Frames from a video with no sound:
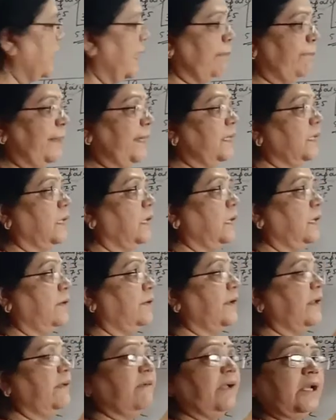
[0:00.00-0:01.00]

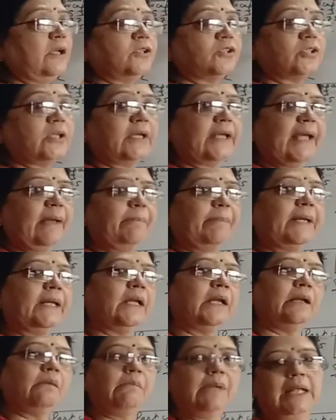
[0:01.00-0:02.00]
capital, revaluation capital
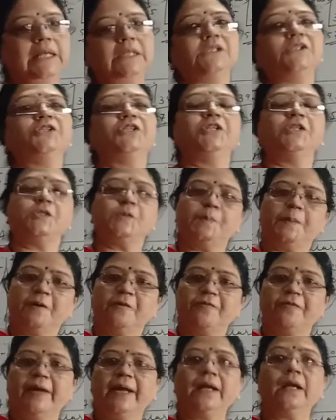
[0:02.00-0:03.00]
and balance sheet is
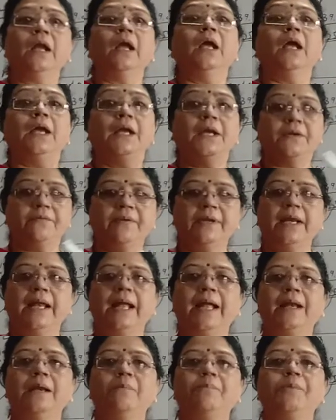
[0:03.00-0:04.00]
perfect, it will
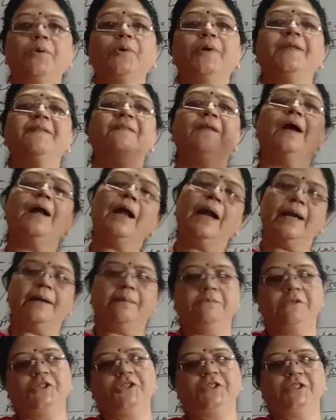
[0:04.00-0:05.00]
help you in the
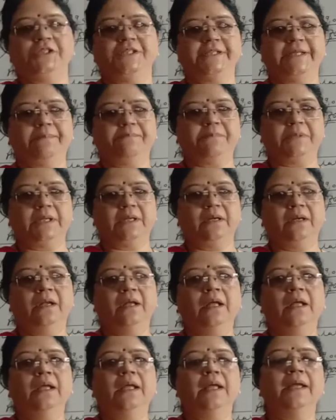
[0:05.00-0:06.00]
admission chapter.
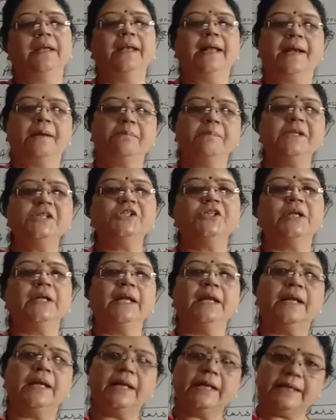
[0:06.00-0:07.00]
In admission
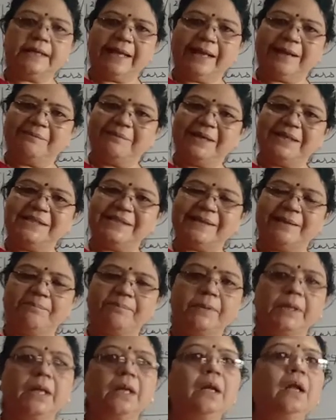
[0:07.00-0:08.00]
and retirement
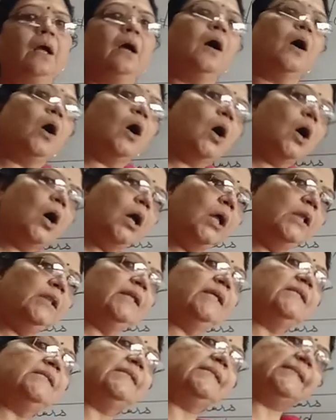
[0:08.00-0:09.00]
chapter, all
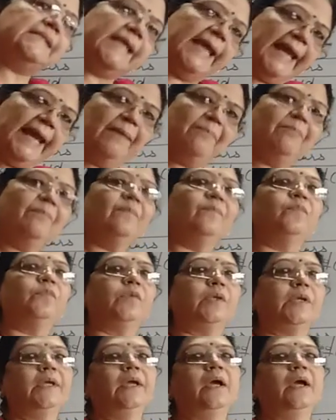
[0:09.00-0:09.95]
these same 3